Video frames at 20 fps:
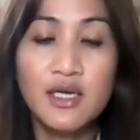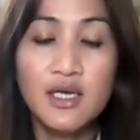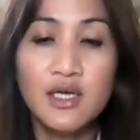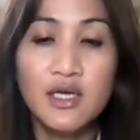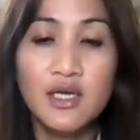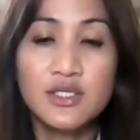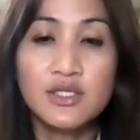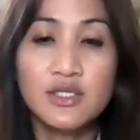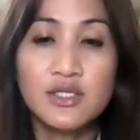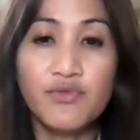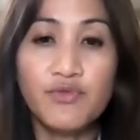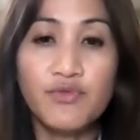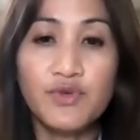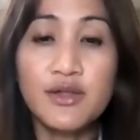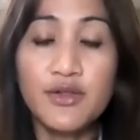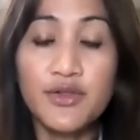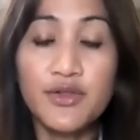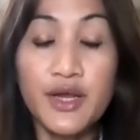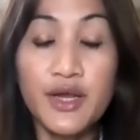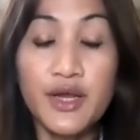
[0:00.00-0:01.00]
So
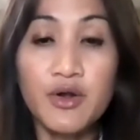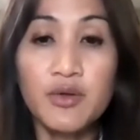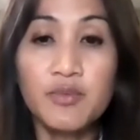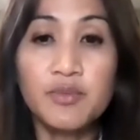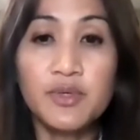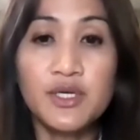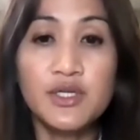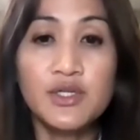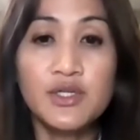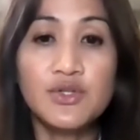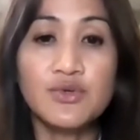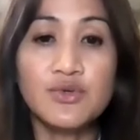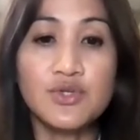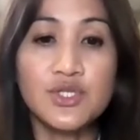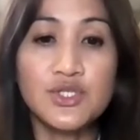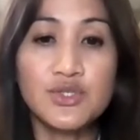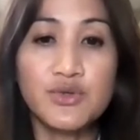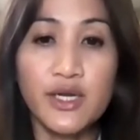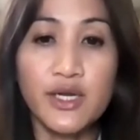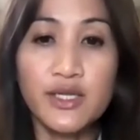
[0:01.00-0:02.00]
physical therapy to
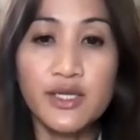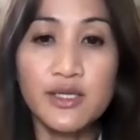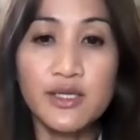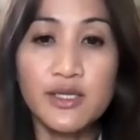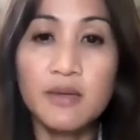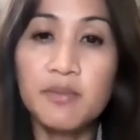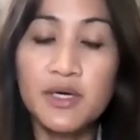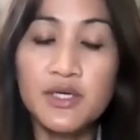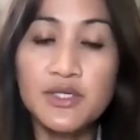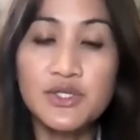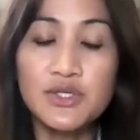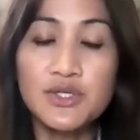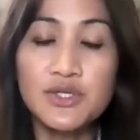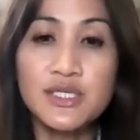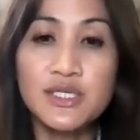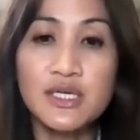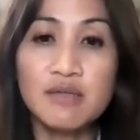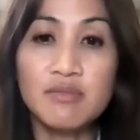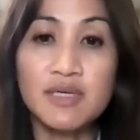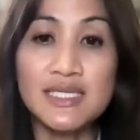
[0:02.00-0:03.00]
strengthen the muscles
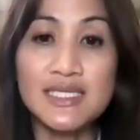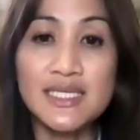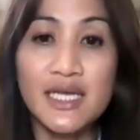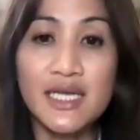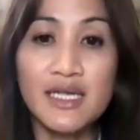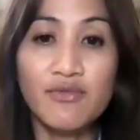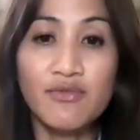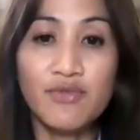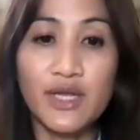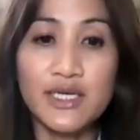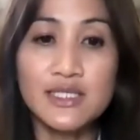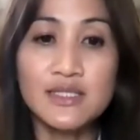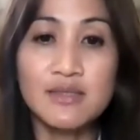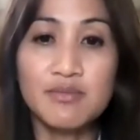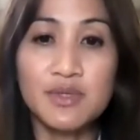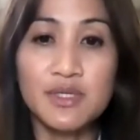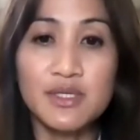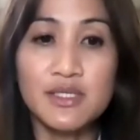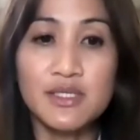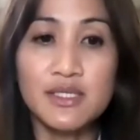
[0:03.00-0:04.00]
and maintain
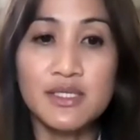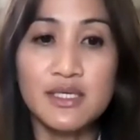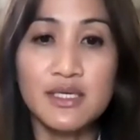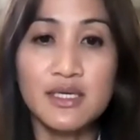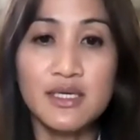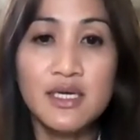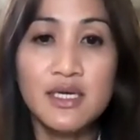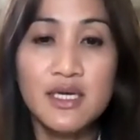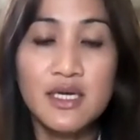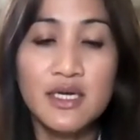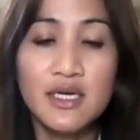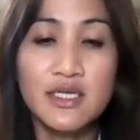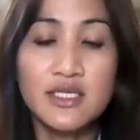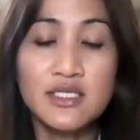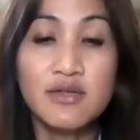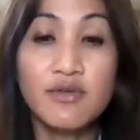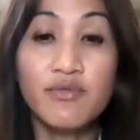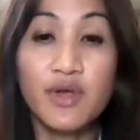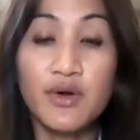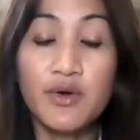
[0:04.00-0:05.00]
flexibility is
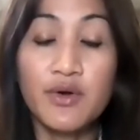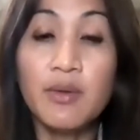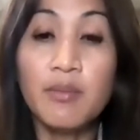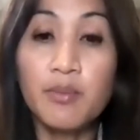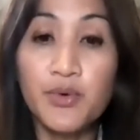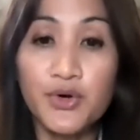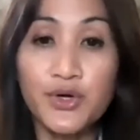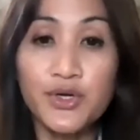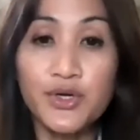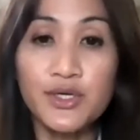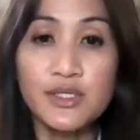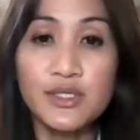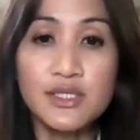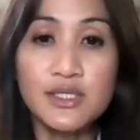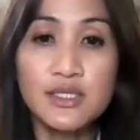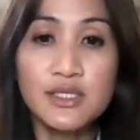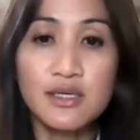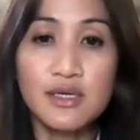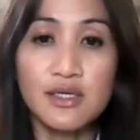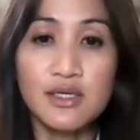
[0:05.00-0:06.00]
a very important
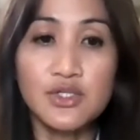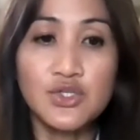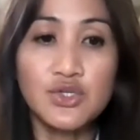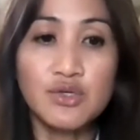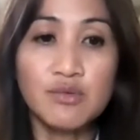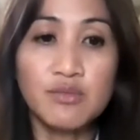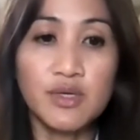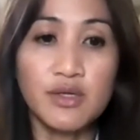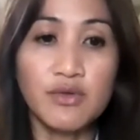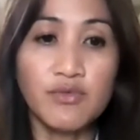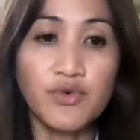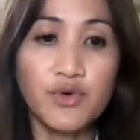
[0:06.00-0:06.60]
treatment for